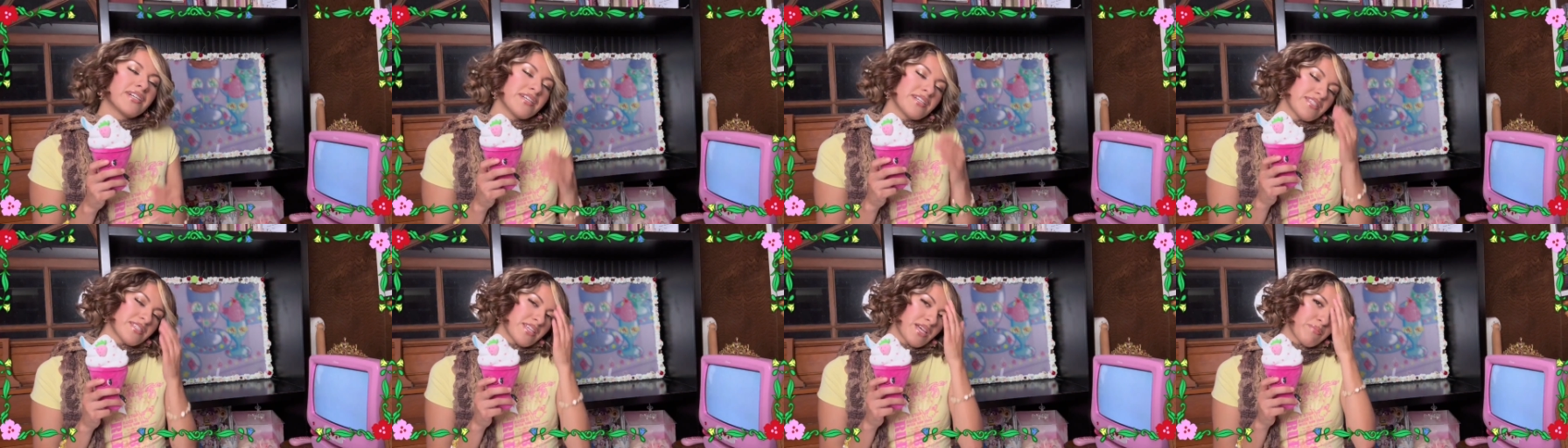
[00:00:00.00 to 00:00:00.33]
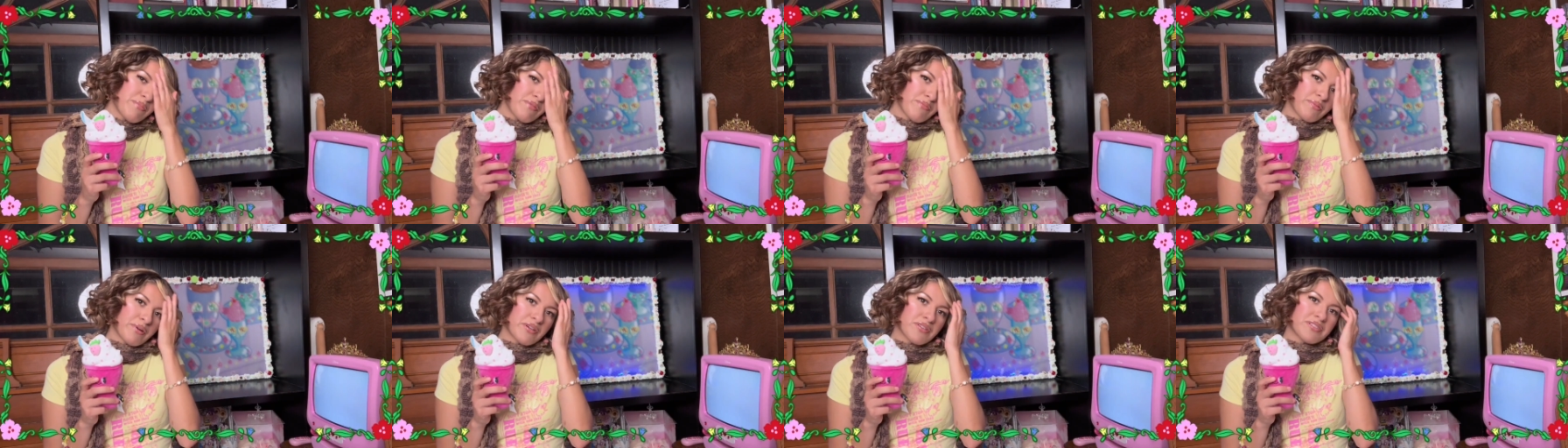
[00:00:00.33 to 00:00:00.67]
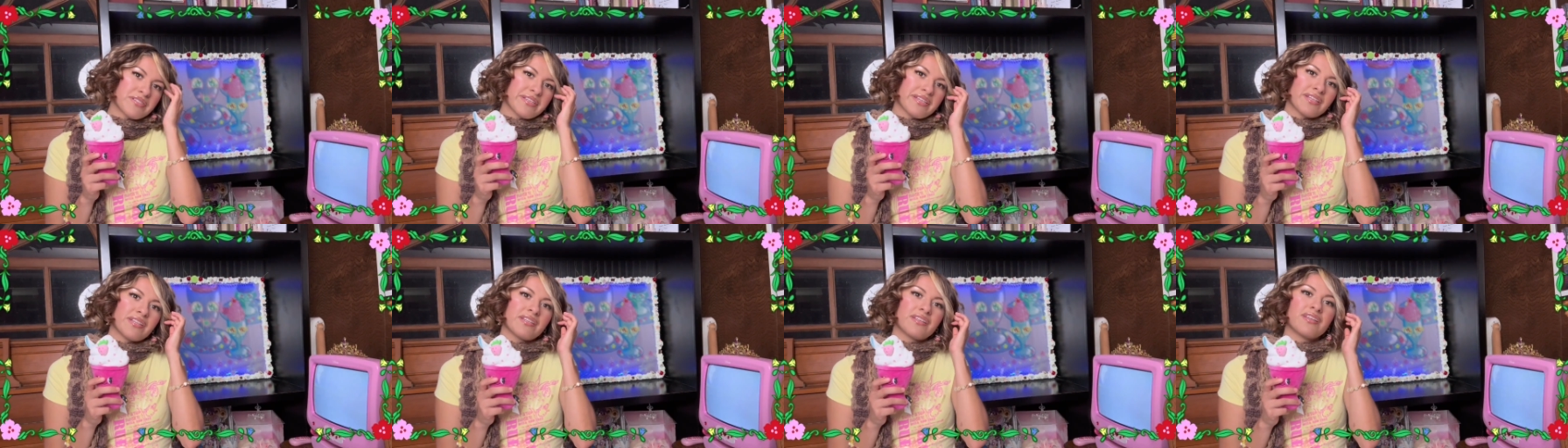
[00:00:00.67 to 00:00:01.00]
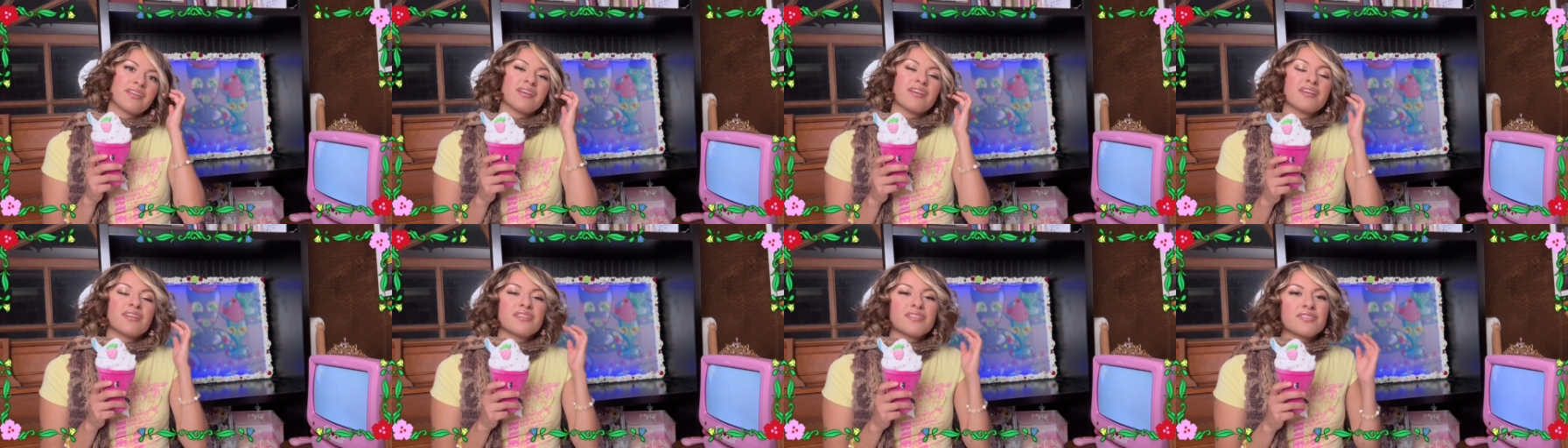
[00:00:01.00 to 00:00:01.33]
type of person.
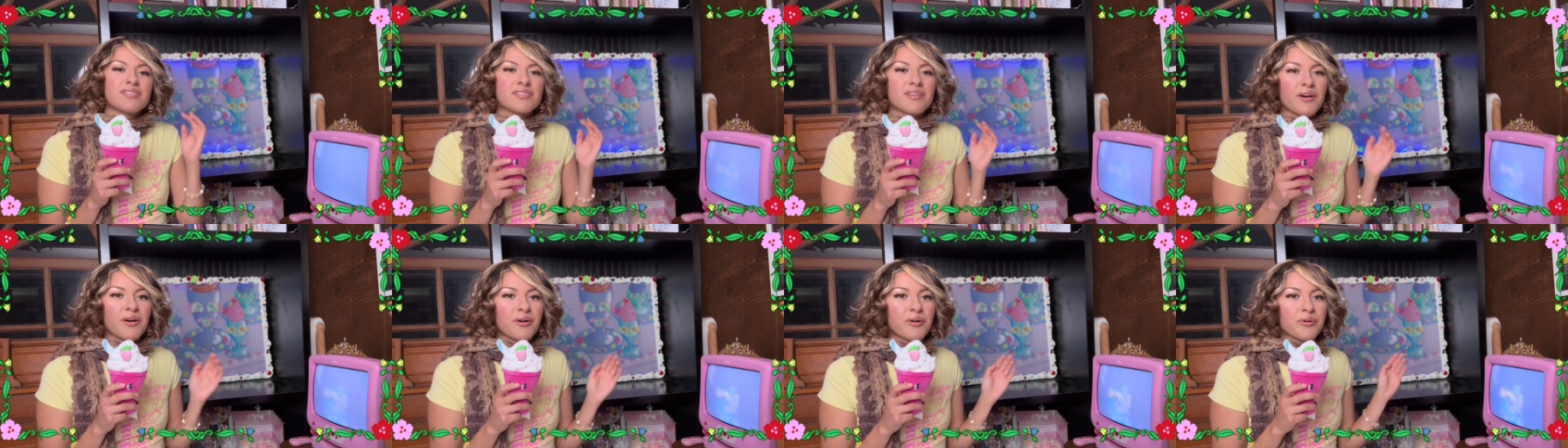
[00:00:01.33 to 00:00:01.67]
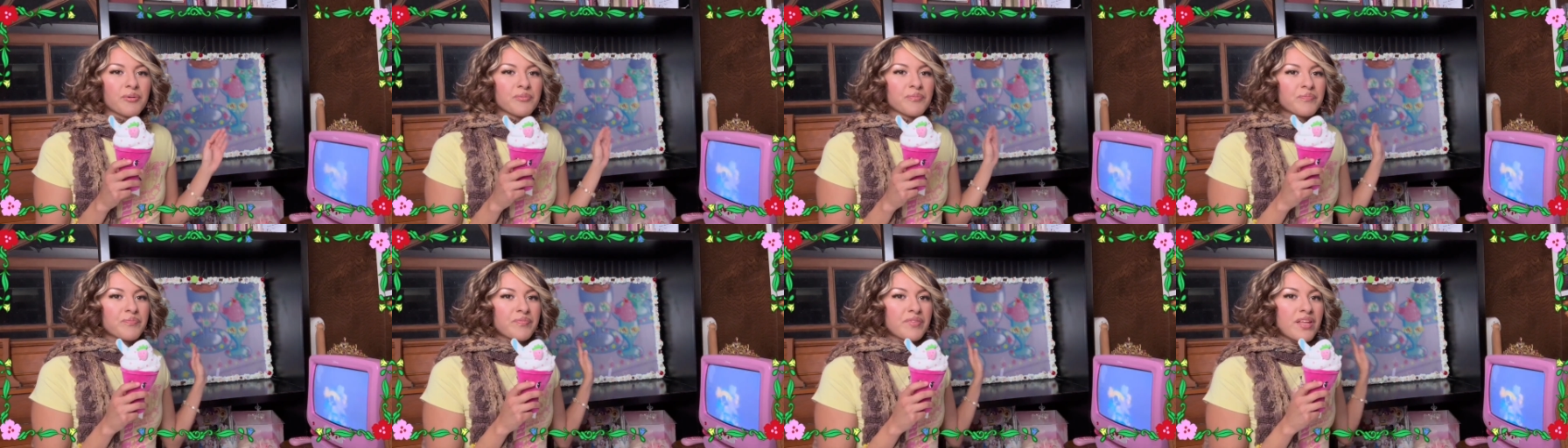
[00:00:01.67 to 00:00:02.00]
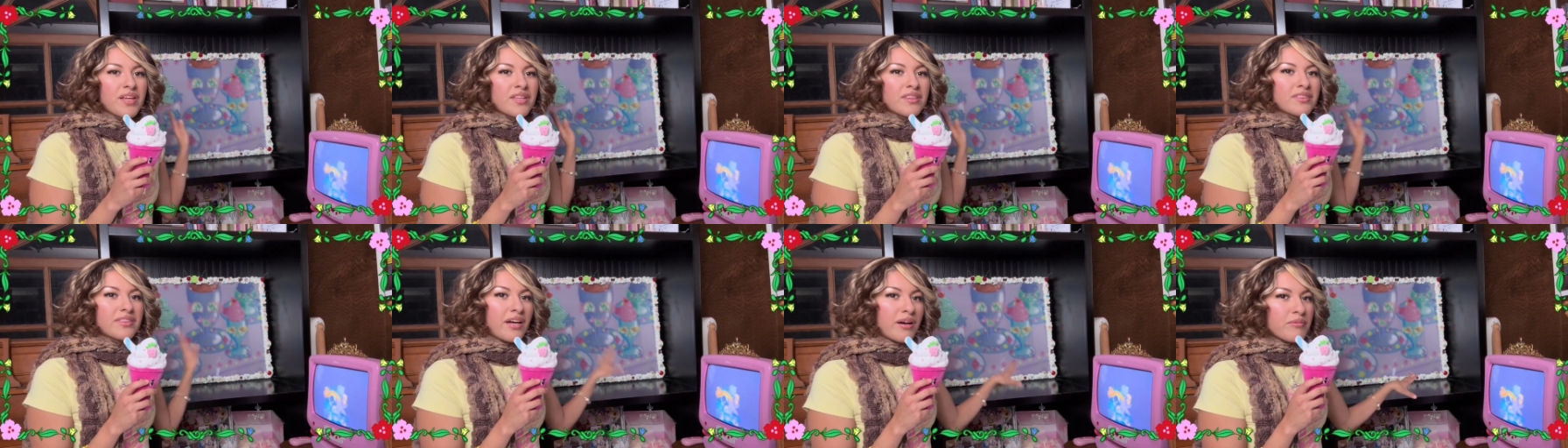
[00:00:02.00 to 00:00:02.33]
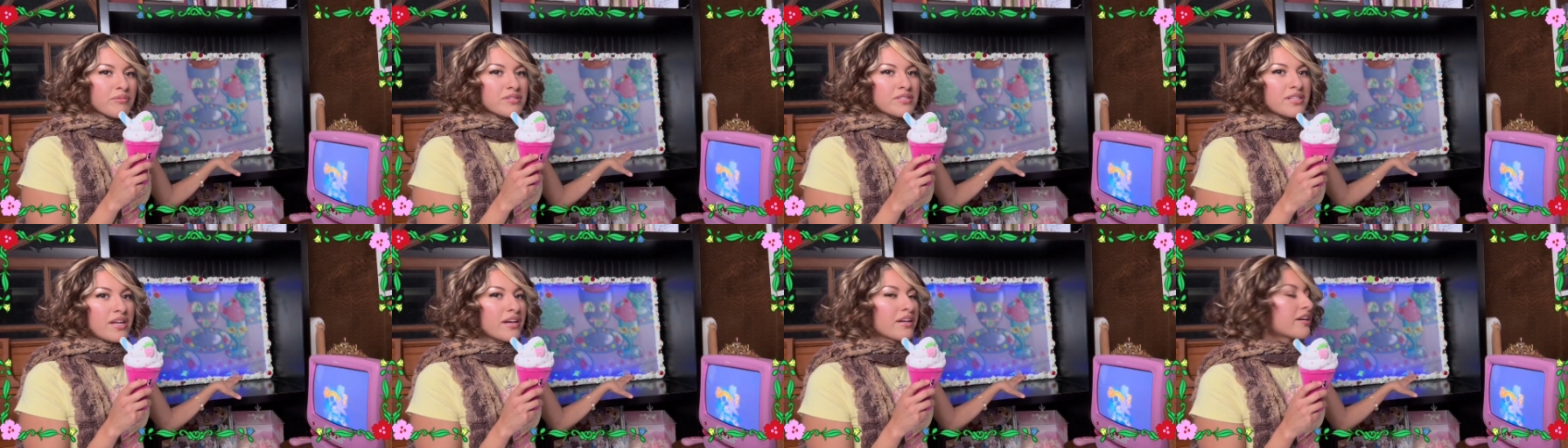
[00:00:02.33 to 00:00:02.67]
So that
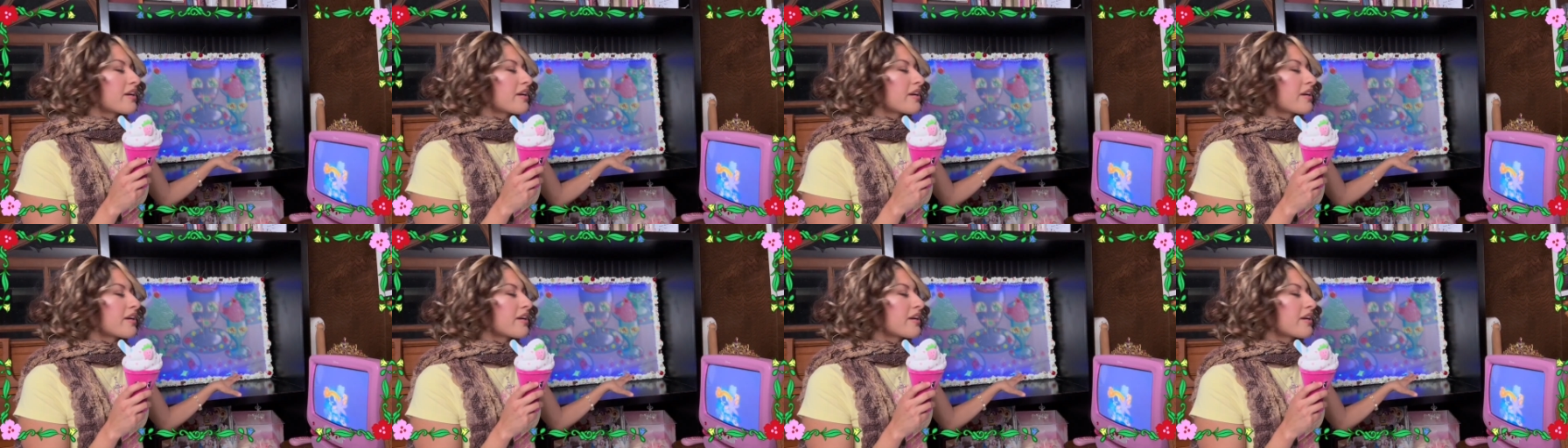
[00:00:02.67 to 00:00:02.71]
was that